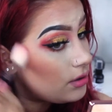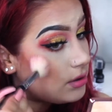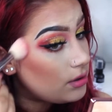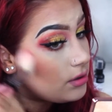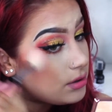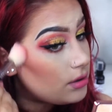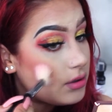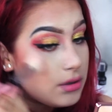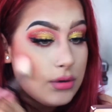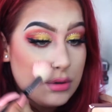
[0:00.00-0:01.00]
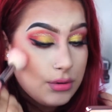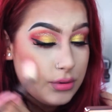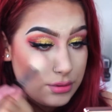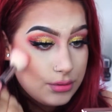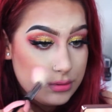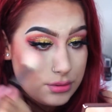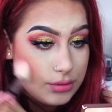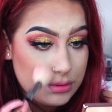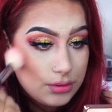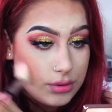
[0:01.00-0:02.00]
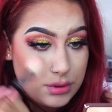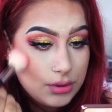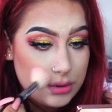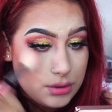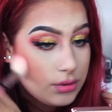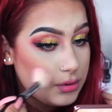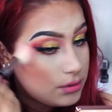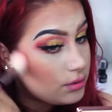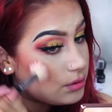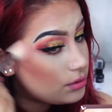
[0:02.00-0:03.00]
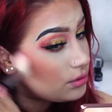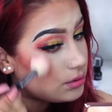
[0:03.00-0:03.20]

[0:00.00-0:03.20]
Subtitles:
Nobody speaks.